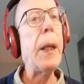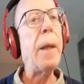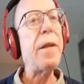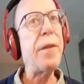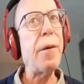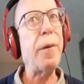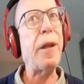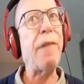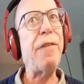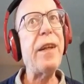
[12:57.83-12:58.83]
So
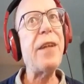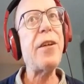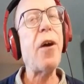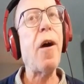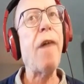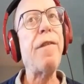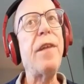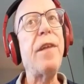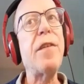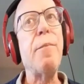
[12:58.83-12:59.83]
to finish off
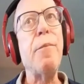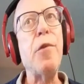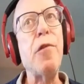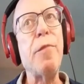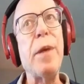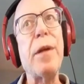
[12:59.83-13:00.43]
this movement,